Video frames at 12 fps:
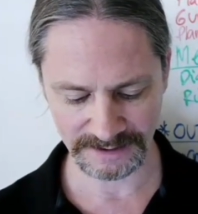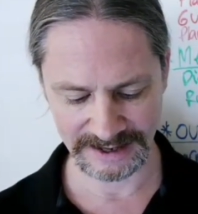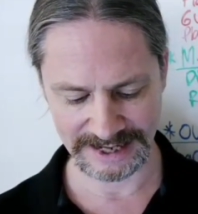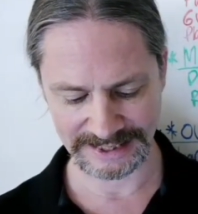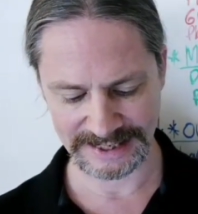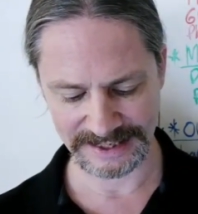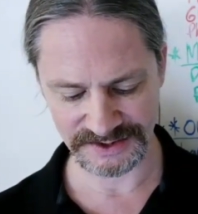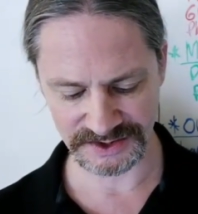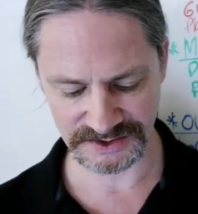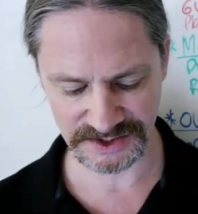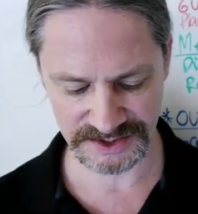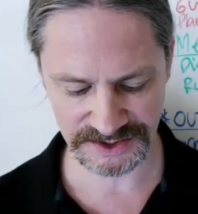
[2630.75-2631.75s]
And again, as
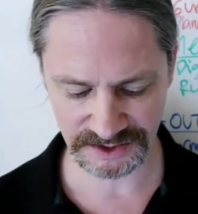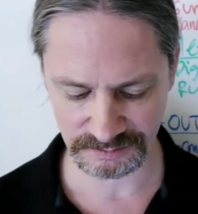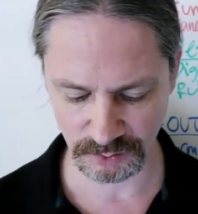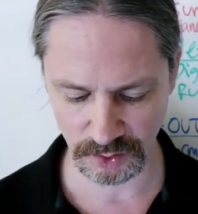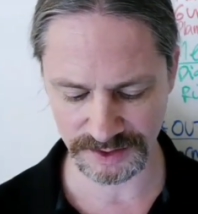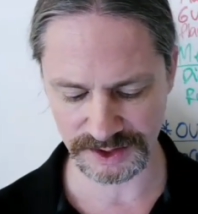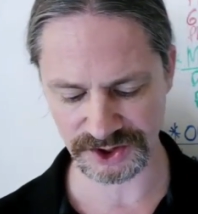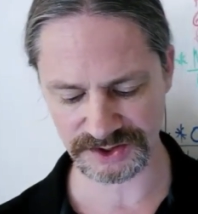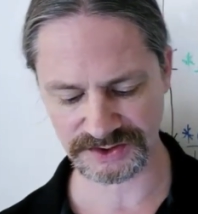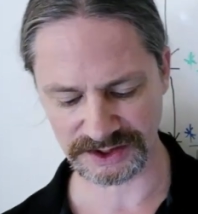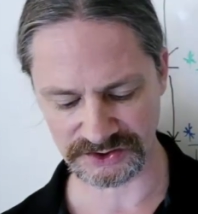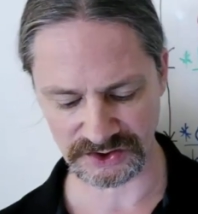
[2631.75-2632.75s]
it says here, more than
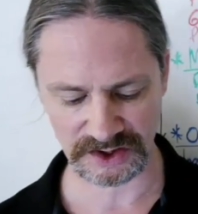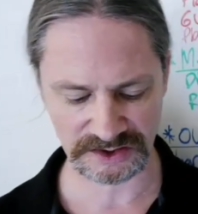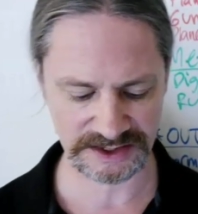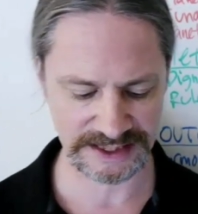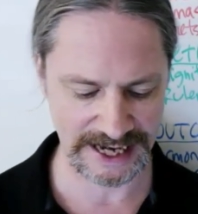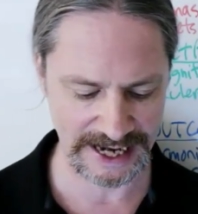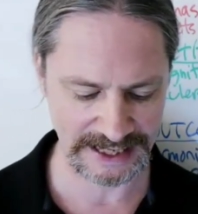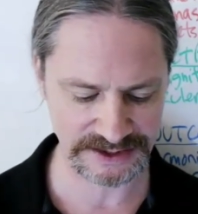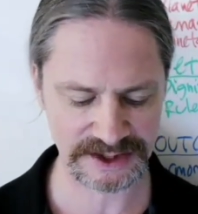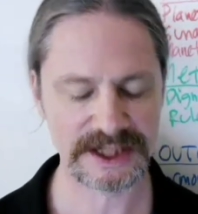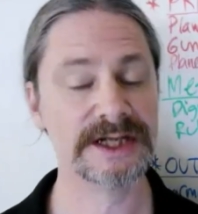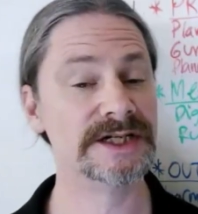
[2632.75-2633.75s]
just exalted
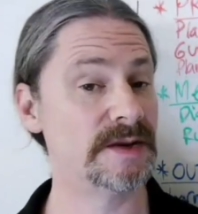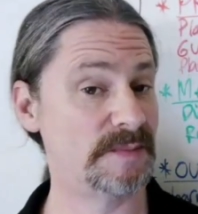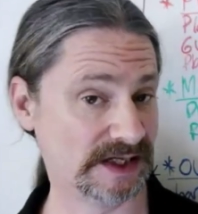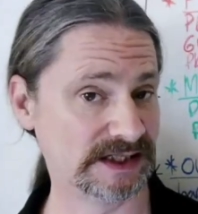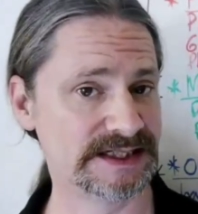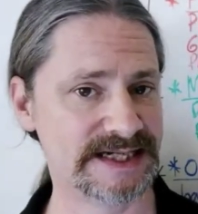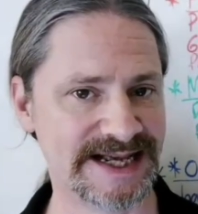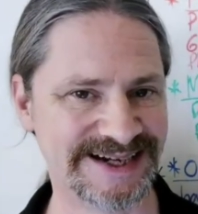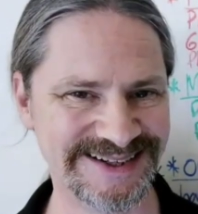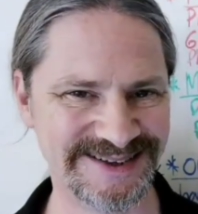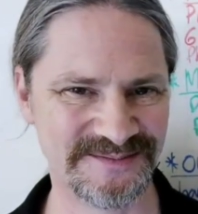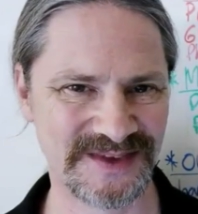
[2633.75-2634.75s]
and debilitated,